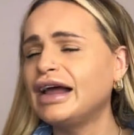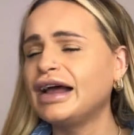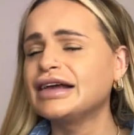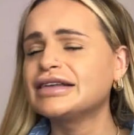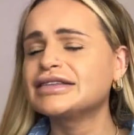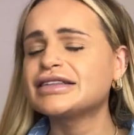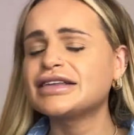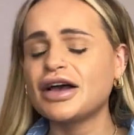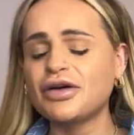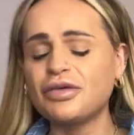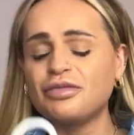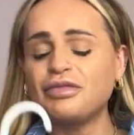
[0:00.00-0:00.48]

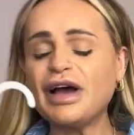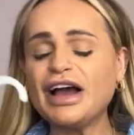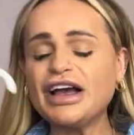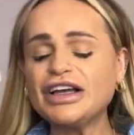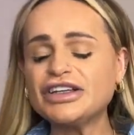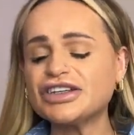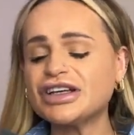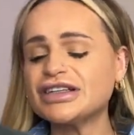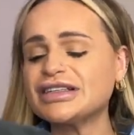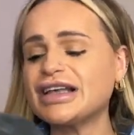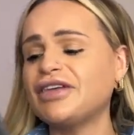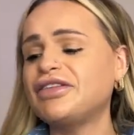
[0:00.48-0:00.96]
So
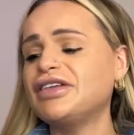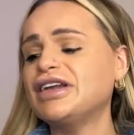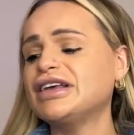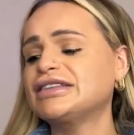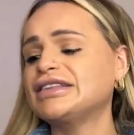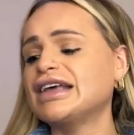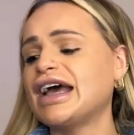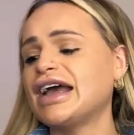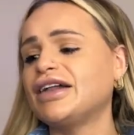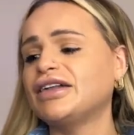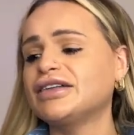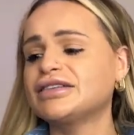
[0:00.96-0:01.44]
Bershka's having a
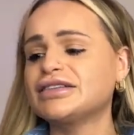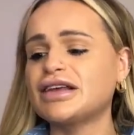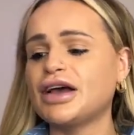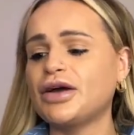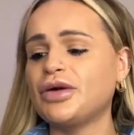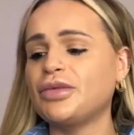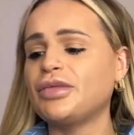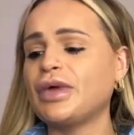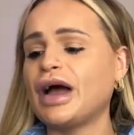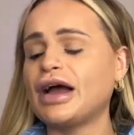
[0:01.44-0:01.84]
sale. So